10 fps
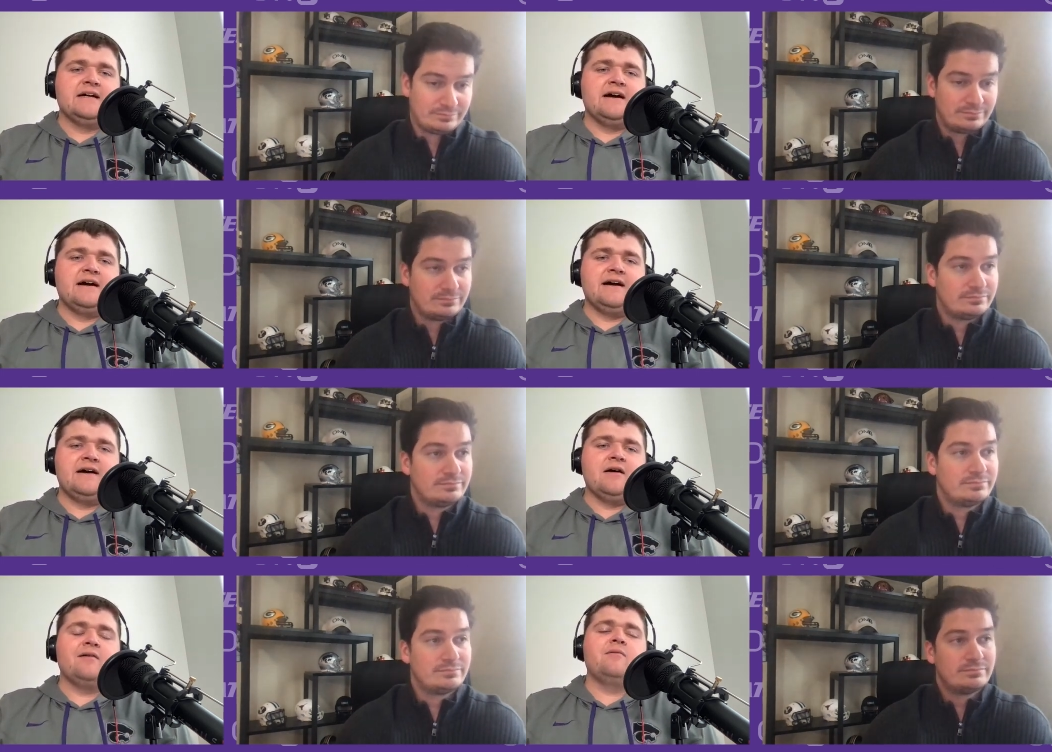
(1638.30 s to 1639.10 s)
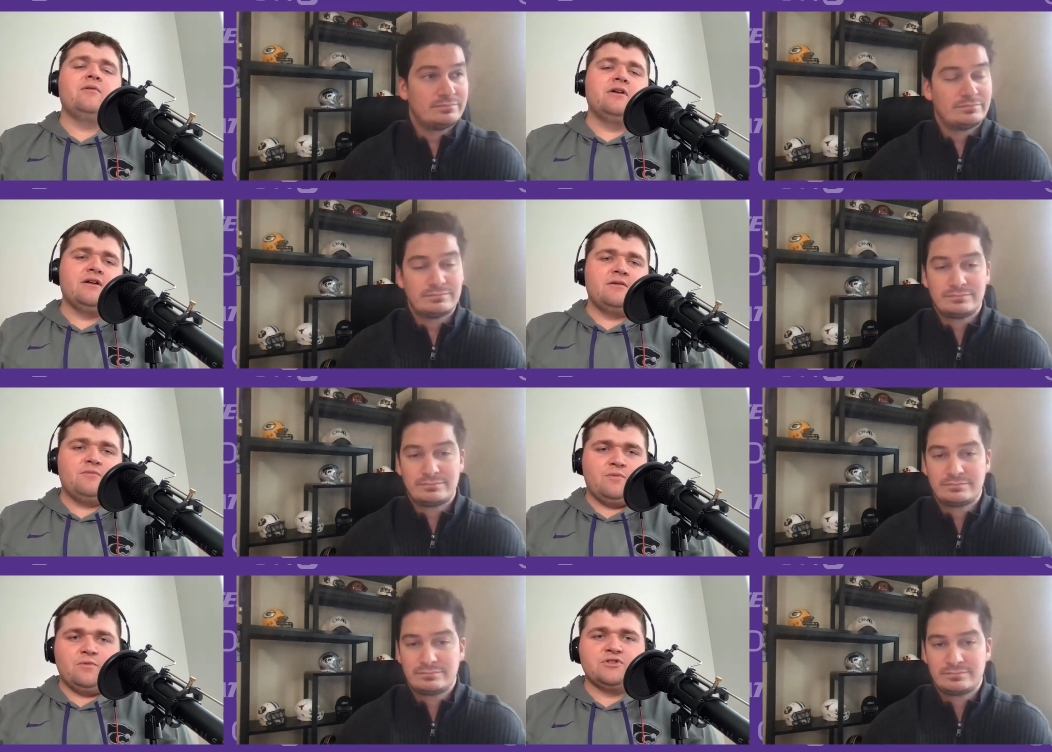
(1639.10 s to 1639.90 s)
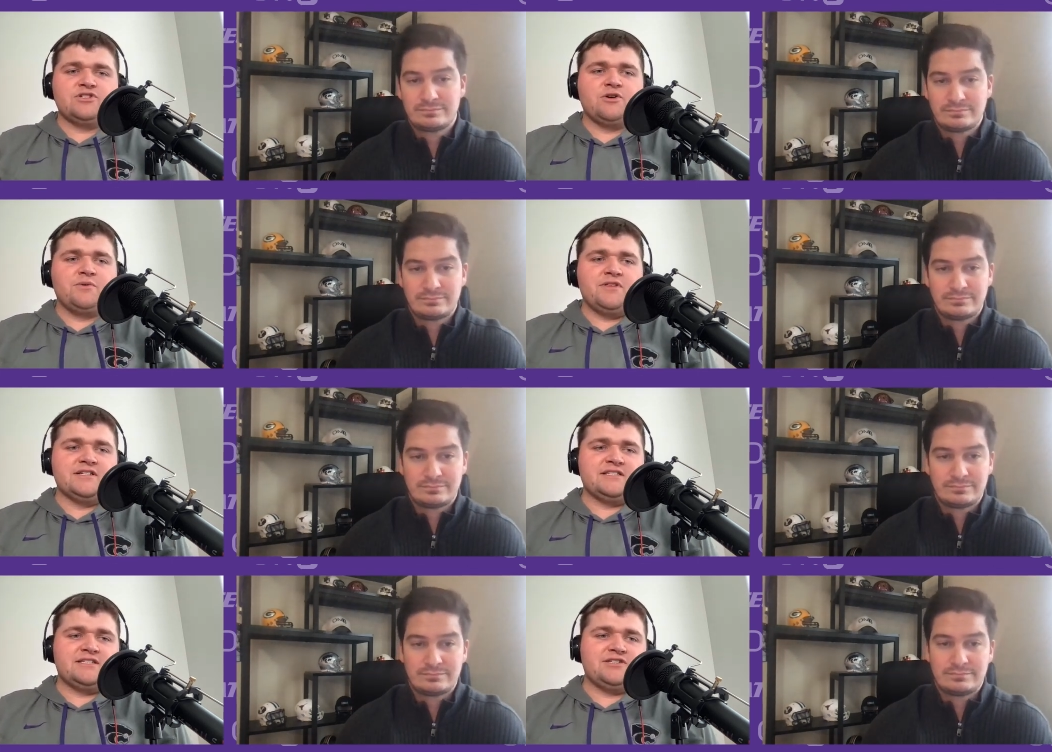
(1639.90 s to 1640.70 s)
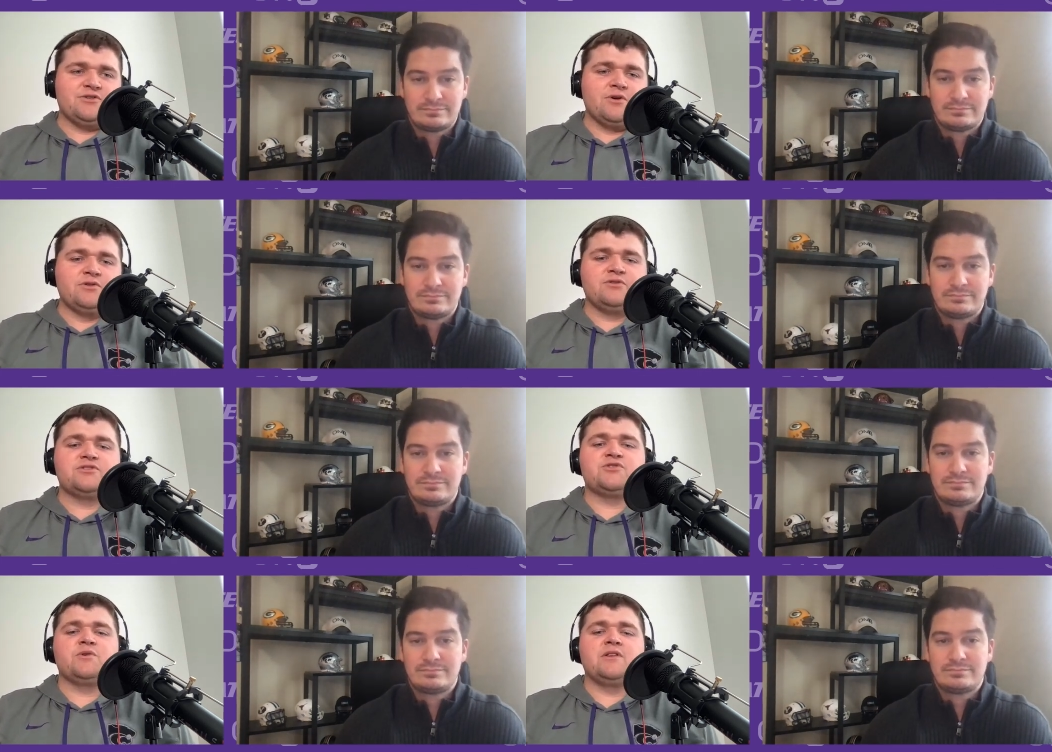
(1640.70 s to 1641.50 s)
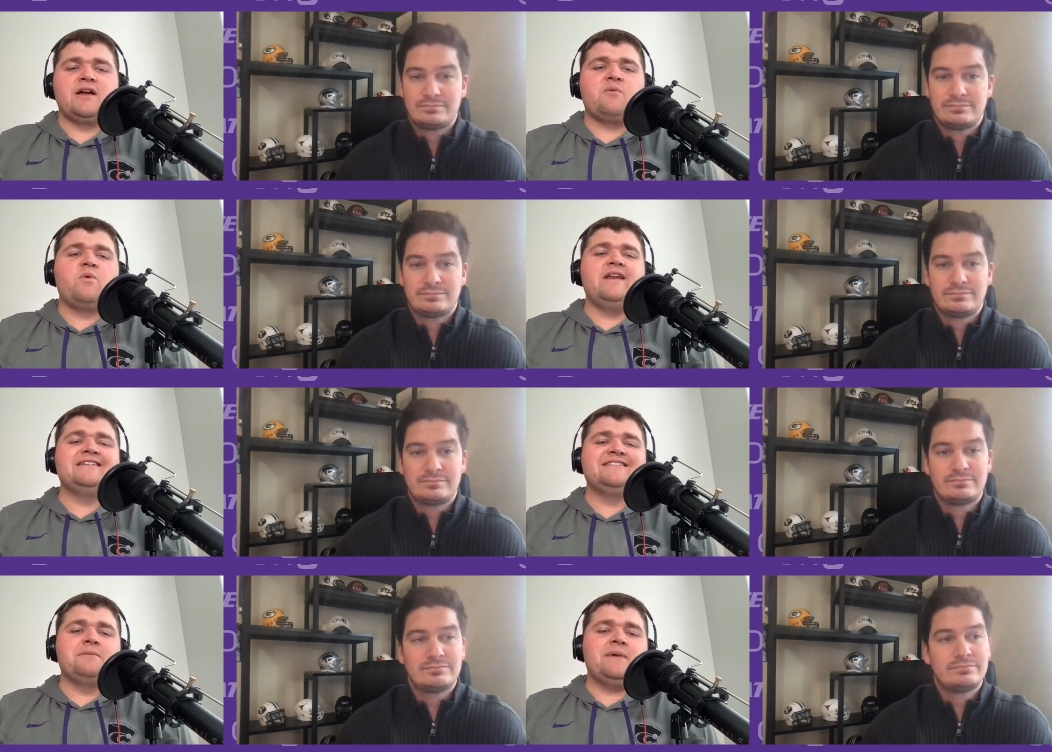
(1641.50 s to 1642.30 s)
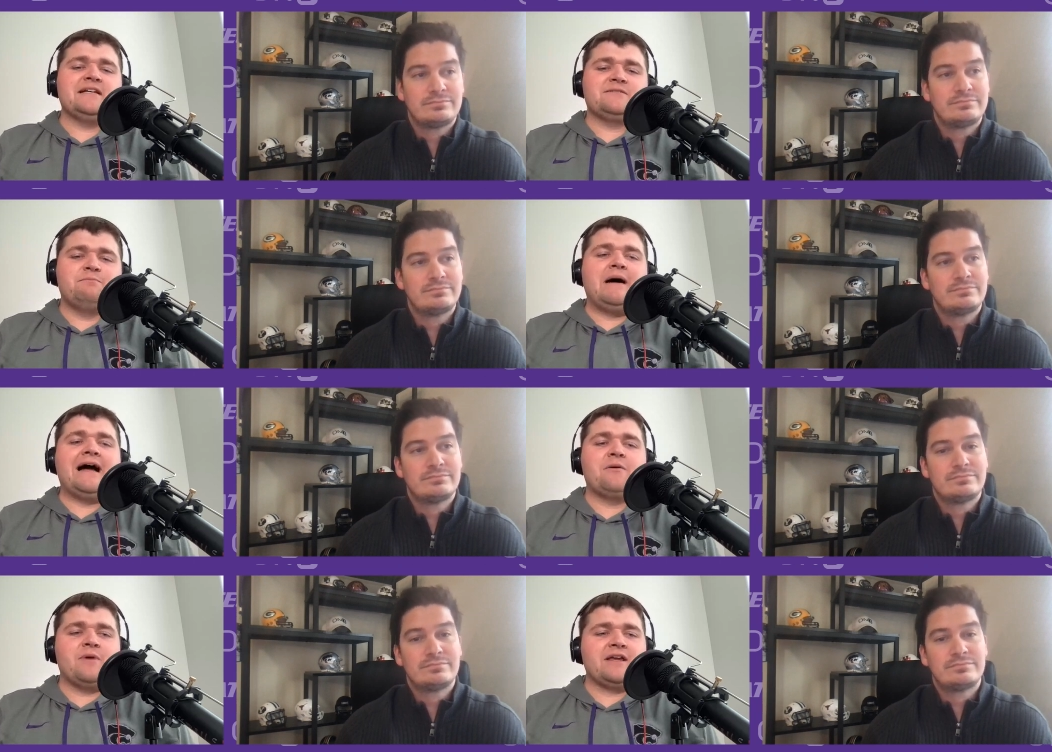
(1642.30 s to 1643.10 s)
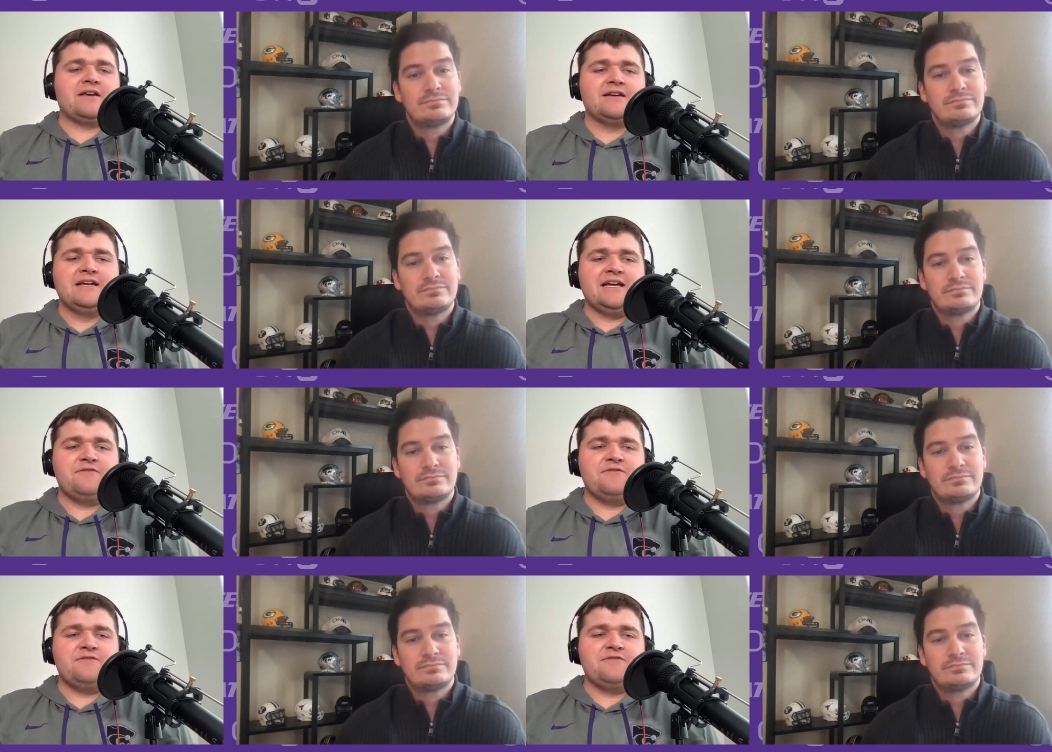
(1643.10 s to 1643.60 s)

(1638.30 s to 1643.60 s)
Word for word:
Speaker 1: Uh, well, we'll start with this. This is your own little storyline. When is the best bye week?